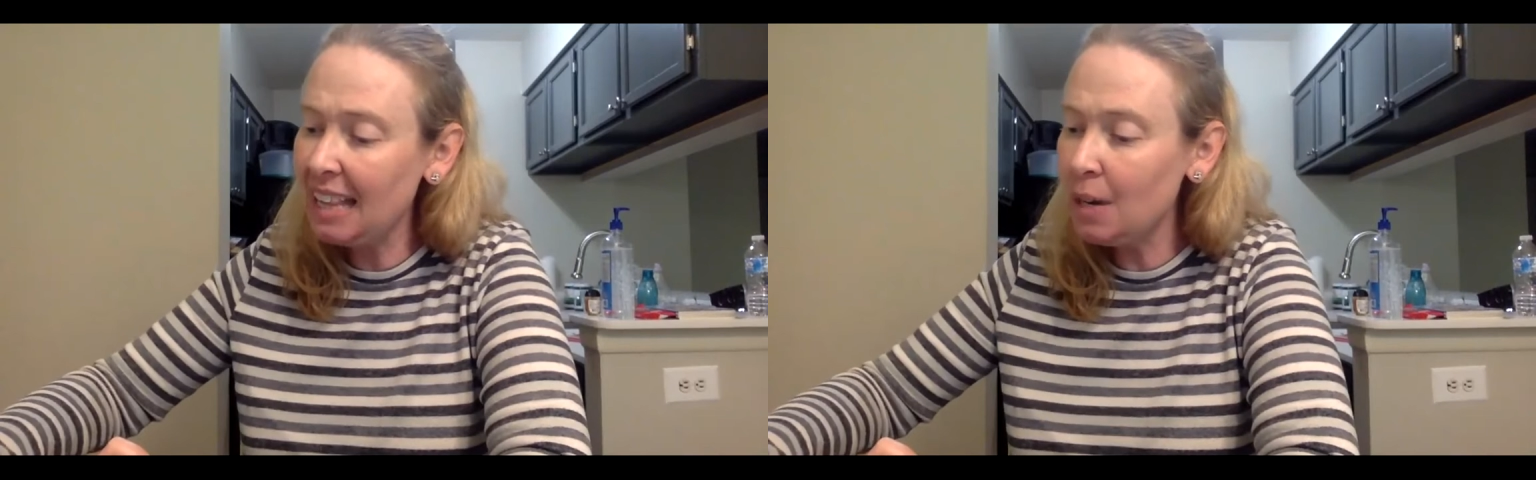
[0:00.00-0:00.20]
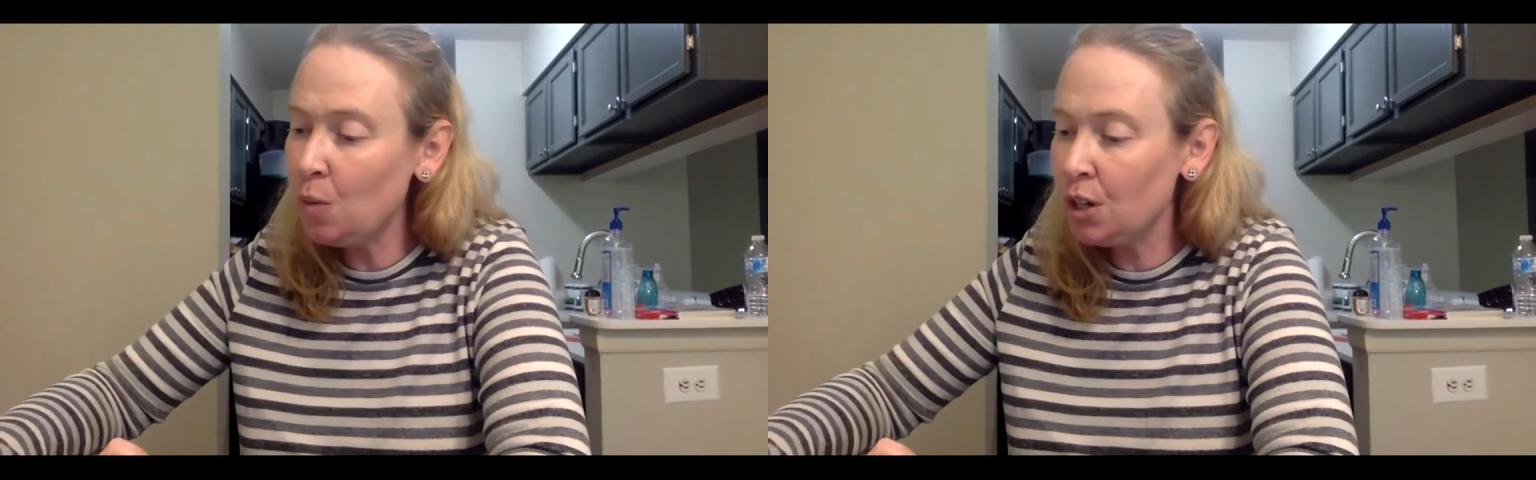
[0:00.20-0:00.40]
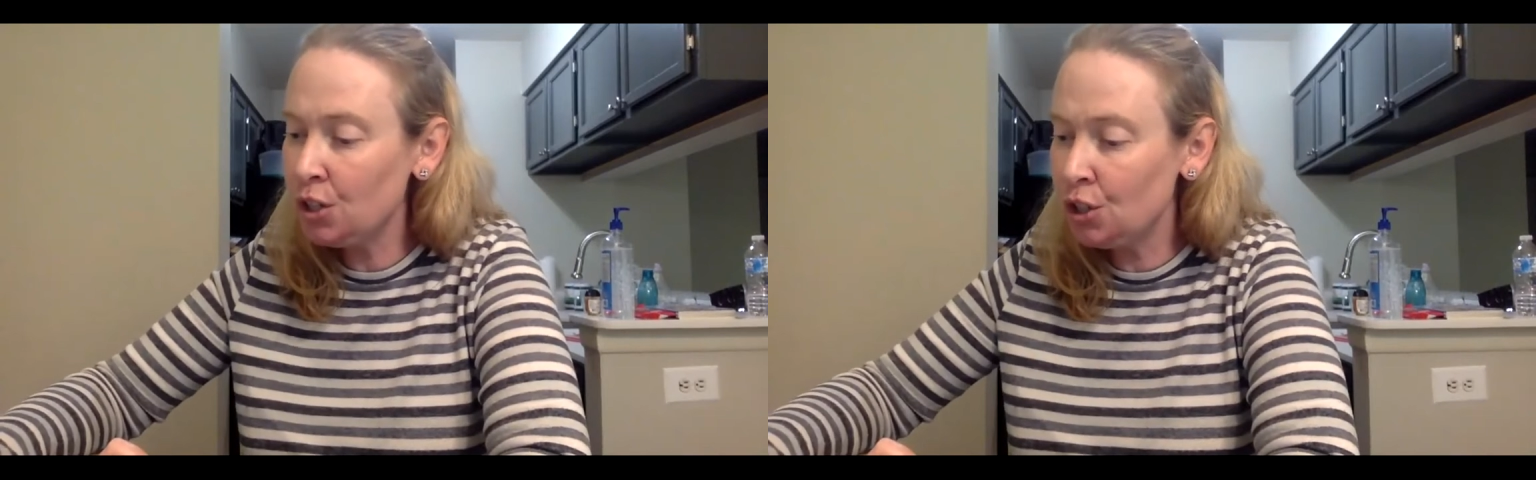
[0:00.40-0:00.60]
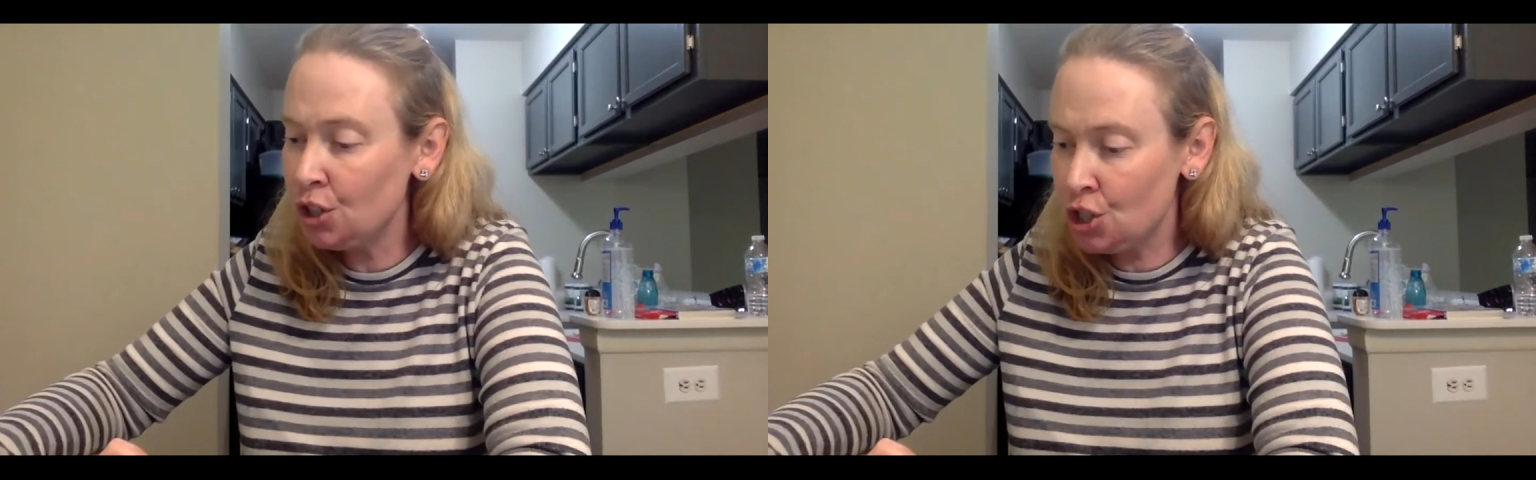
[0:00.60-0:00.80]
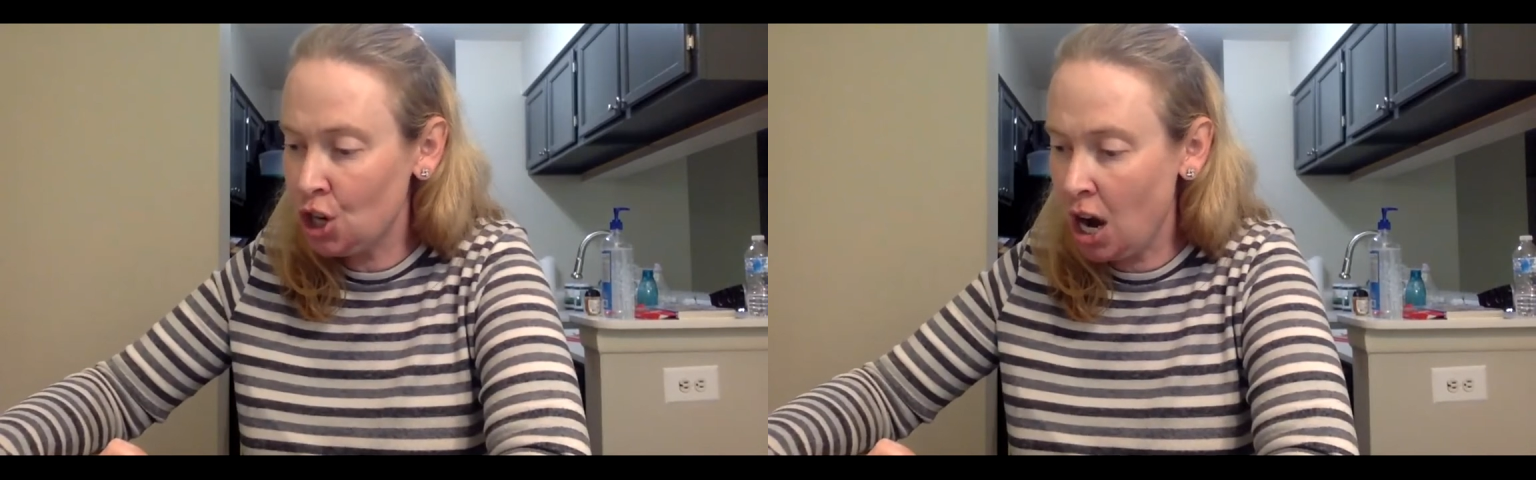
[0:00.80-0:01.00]
I want you to
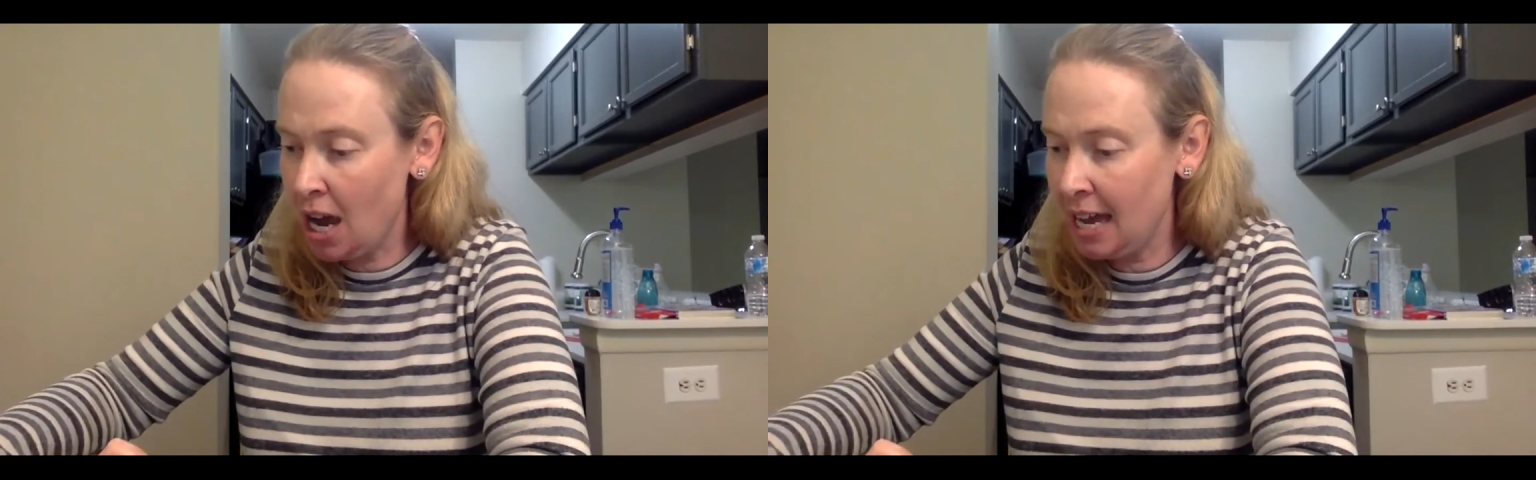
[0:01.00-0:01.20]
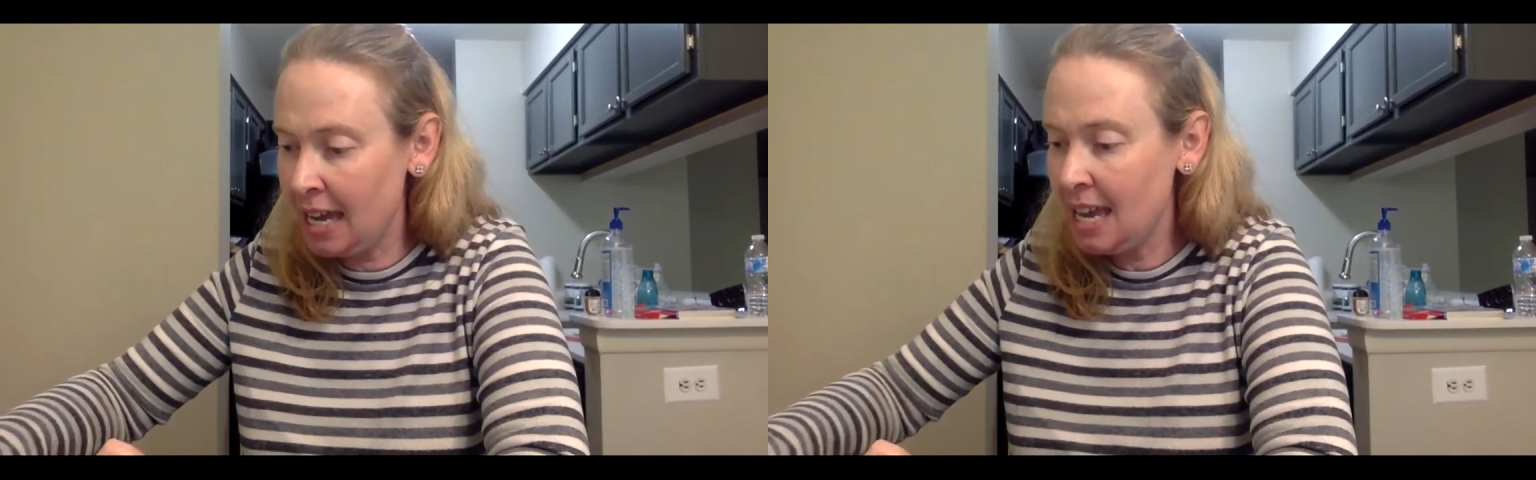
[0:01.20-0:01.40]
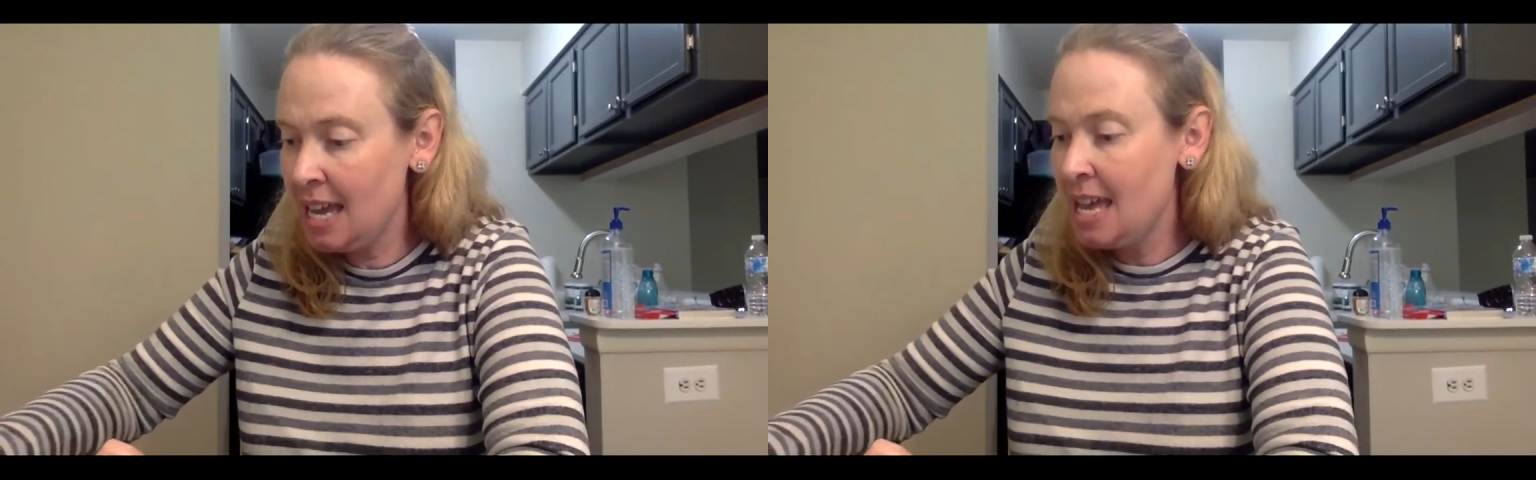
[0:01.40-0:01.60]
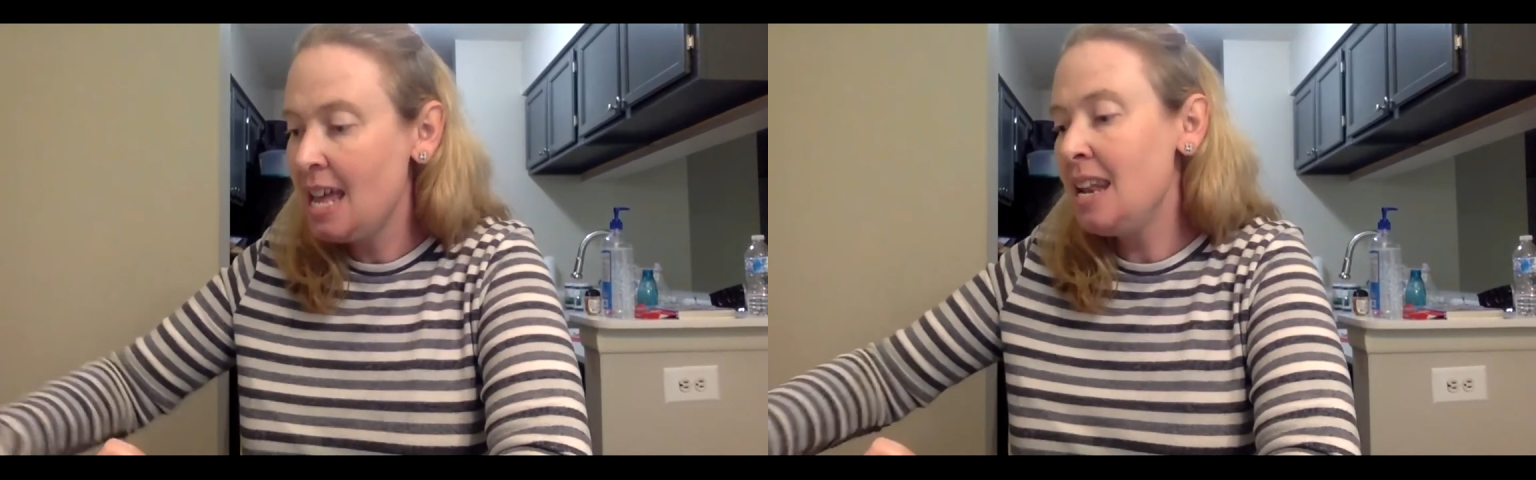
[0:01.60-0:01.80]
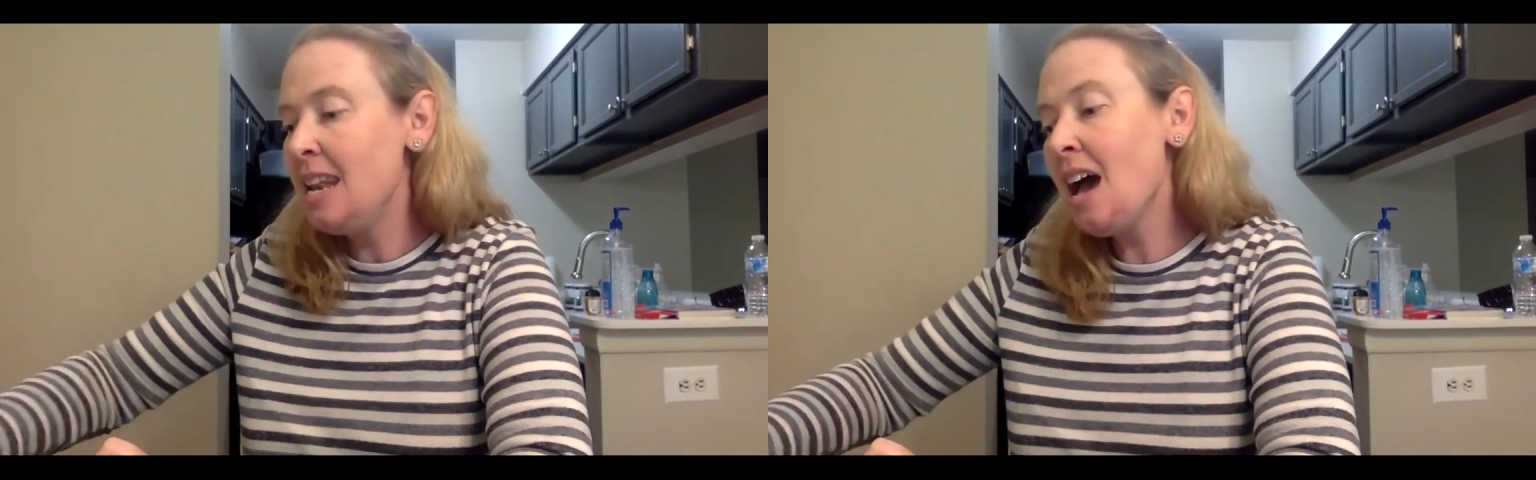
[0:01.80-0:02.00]
try
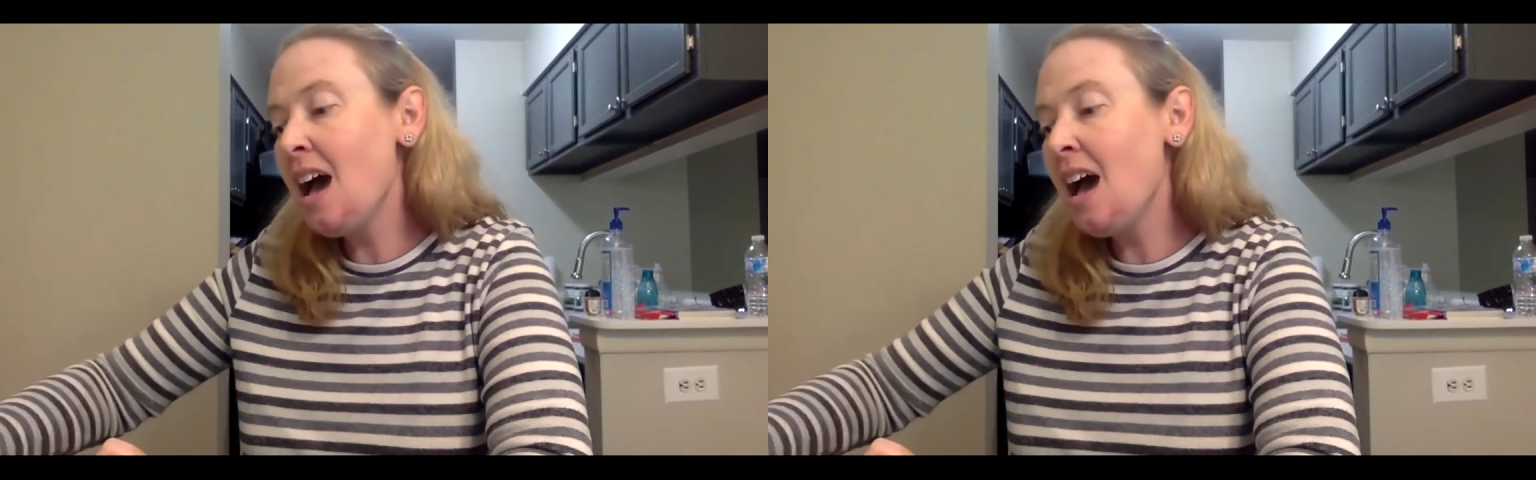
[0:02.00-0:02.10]
9.